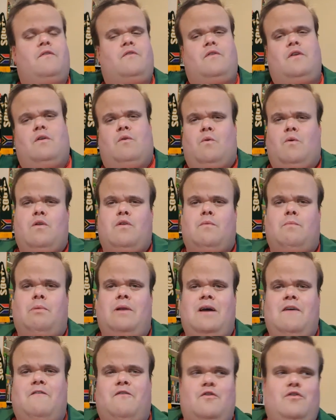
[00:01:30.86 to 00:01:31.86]
in order to
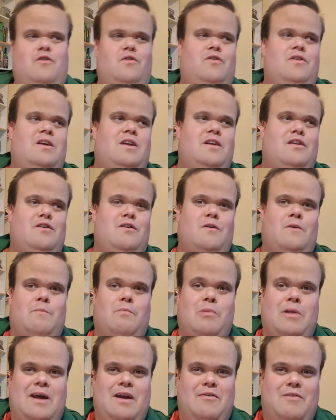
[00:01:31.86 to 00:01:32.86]
play for New Zealand, you've got to
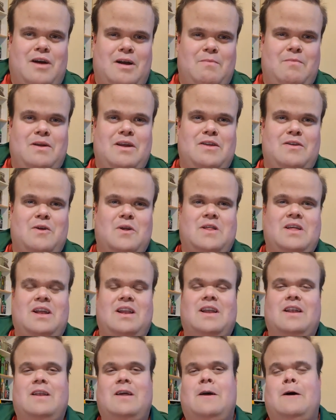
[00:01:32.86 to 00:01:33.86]
play rugby in New
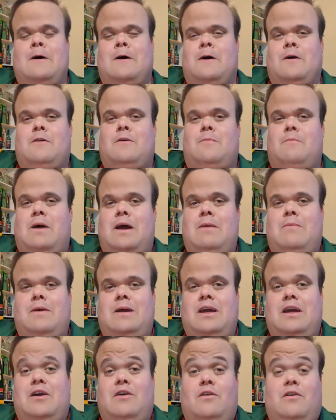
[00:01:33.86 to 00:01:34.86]
Zealand. So maybe
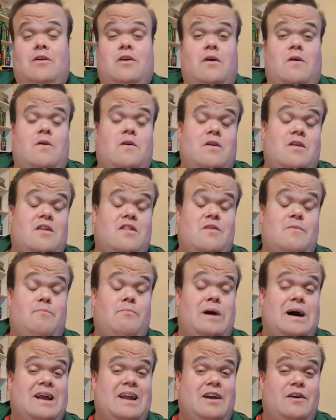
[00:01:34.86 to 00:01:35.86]
he could go on a
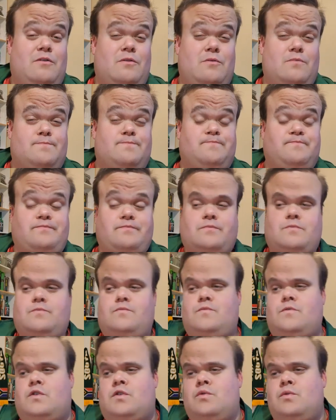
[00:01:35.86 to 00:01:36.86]
sabbatical,
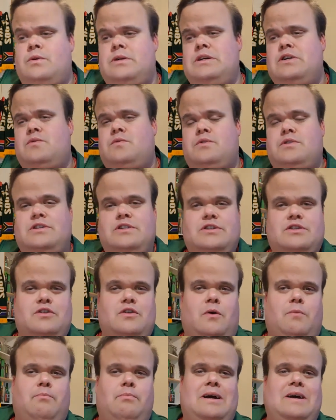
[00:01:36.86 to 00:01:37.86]
where he will just
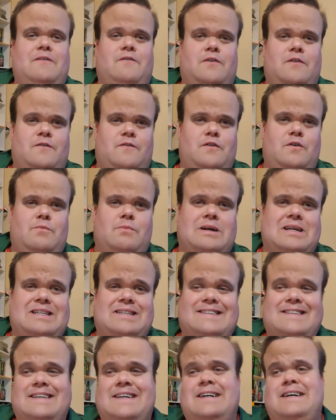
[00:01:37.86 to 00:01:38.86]
not play for a few
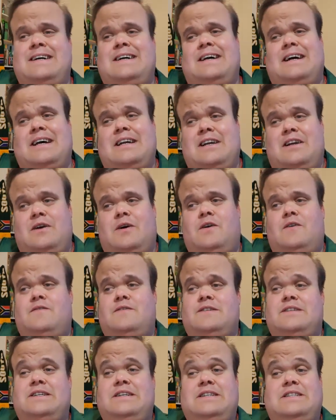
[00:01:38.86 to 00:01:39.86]
months and go
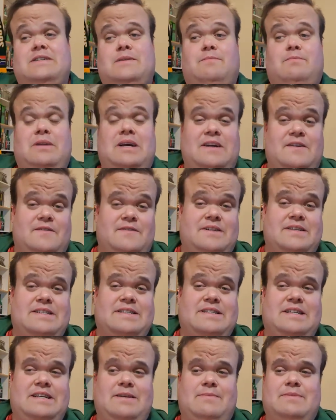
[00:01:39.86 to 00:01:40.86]
overseas and play for this
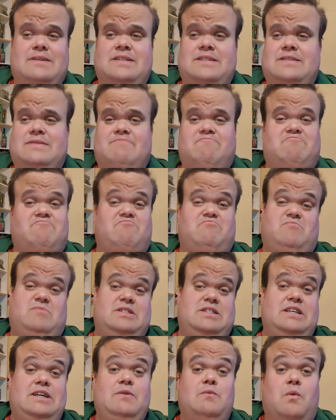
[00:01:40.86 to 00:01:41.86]
team and
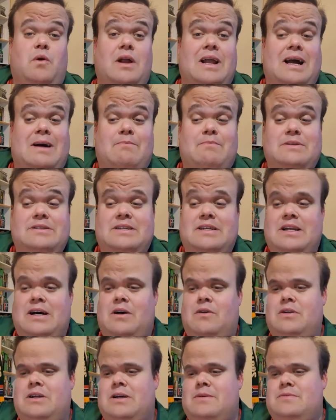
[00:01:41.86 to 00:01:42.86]
see what happens and how
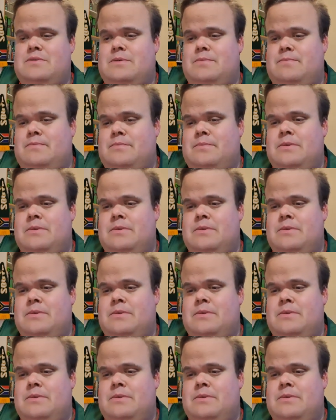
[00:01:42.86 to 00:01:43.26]
it comes up